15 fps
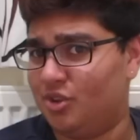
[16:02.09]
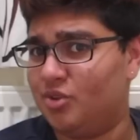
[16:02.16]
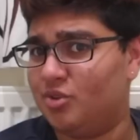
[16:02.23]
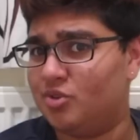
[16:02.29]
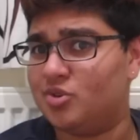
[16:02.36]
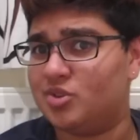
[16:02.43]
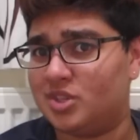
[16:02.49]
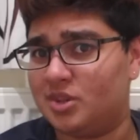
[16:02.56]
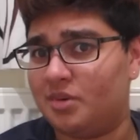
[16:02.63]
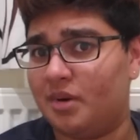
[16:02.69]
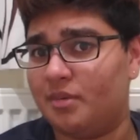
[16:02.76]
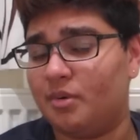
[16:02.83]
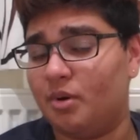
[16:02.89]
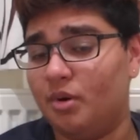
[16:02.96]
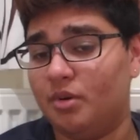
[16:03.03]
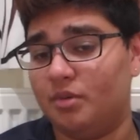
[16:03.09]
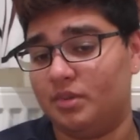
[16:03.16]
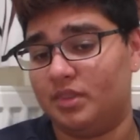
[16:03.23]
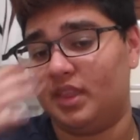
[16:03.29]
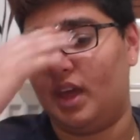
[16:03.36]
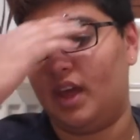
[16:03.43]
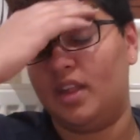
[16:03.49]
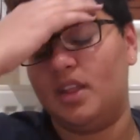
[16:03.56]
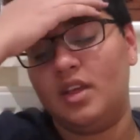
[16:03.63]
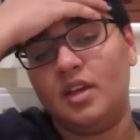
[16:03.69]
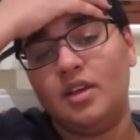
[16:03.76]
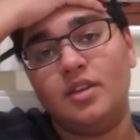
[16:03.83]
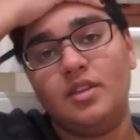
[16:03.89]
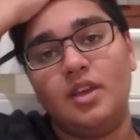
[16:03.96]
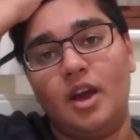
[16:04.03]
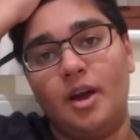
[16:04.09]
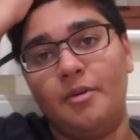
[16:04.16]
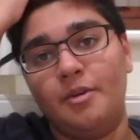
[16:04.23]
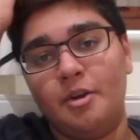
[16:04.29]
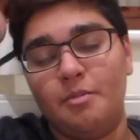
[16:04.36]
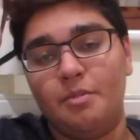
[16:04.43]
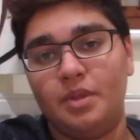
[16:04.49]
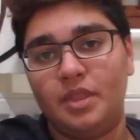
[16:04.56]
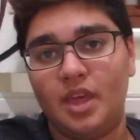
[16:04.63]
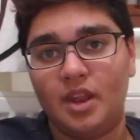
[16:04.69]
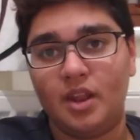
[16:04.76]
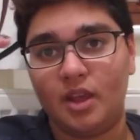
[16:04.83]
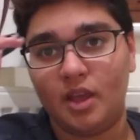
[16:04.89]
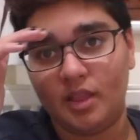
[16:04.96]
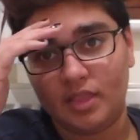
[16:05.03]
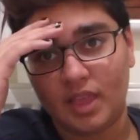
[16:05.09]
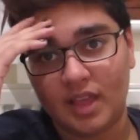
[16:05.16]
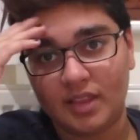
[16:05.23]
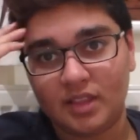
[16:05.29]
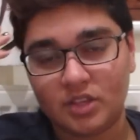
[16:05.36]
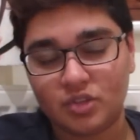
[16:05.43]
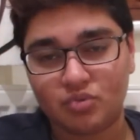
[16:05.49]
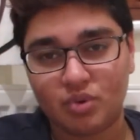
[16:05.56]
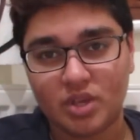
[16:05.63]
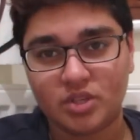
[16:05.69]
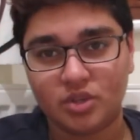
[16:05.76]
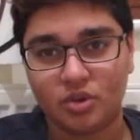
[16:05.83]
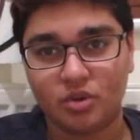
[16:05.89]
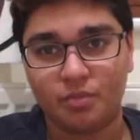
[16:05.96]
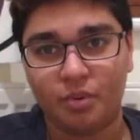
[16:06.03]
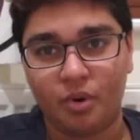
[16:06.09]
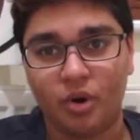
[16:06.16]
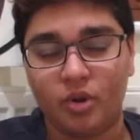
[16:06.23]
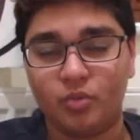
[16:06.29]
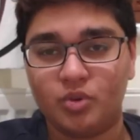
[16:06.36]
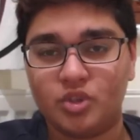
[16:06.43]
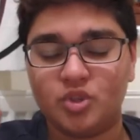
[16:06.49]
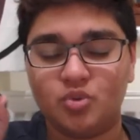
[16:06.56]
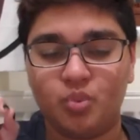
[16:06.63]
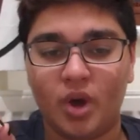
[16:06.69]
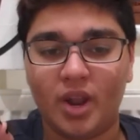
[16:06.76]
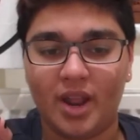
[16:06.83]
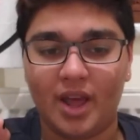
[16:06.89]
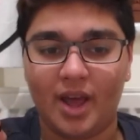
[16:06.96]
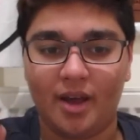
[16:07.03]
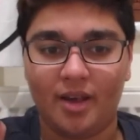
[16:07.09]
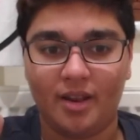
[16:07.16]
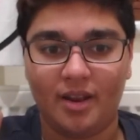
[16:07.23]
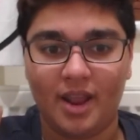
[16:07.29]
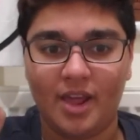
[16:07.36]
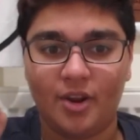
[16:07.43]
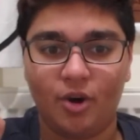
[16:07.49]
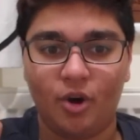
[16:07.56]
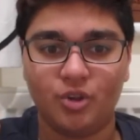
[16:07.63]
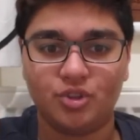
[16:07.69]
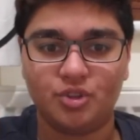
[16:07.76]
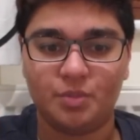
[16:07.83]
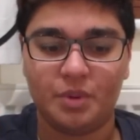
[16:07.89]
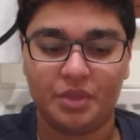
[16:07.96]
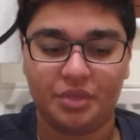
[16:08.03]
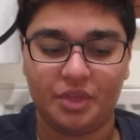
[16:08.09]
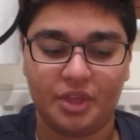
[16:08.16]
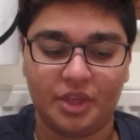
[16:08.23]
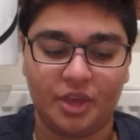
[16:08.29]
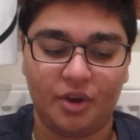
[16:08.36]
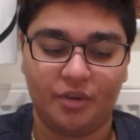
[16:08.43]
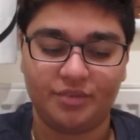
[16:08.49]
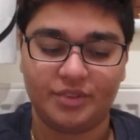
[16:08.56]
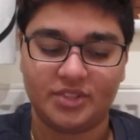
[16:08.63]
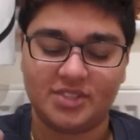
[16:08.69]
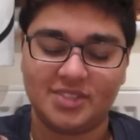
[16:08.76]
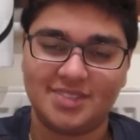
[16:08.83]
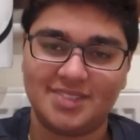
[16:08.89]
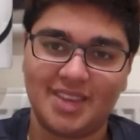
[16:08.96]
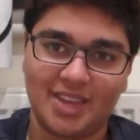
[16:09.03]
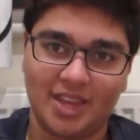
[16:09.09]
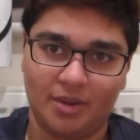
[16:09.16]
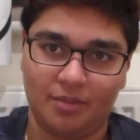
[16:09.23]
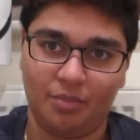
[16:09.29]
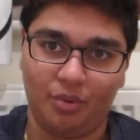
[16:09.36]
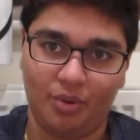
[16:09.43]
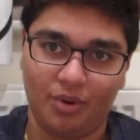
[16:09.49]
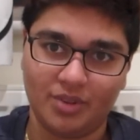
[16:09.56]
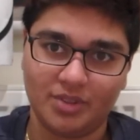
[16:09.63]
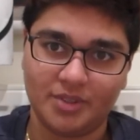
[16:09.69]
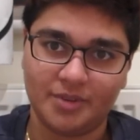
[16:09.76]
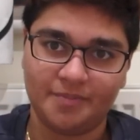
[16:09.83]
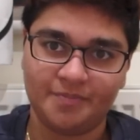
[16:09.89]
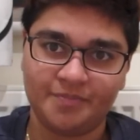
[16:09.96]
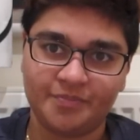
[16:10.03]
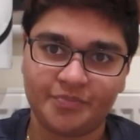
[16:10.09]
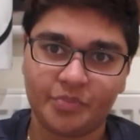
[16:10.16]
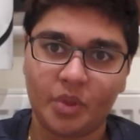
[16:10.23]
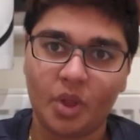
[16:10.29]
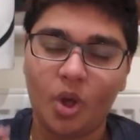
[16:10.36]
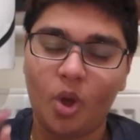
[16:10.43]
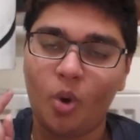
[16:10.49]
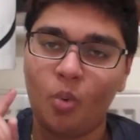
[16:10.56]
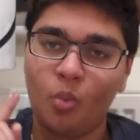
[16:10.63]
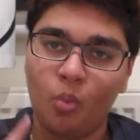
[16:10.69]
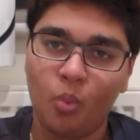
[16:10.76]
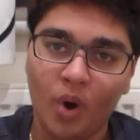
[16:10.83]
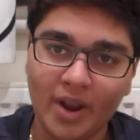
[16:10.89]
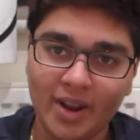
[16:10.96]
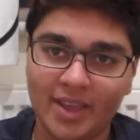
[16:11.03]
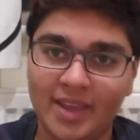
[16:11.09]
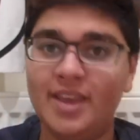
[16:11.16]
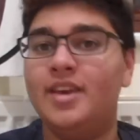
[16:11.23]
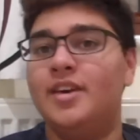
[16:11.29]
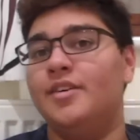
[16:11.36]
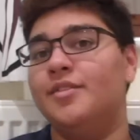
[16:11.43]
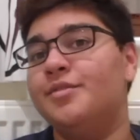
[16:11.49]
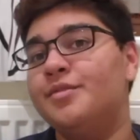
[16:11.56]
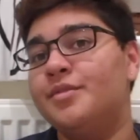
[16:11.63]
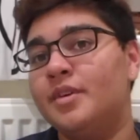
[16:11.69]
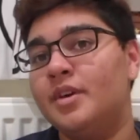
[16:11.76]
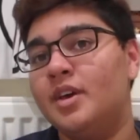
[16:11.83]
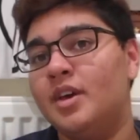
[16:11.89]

Do you see where I'm going with that? Yeah, but then that does raise a good point, which is what led on to me thinking of the second point. What if,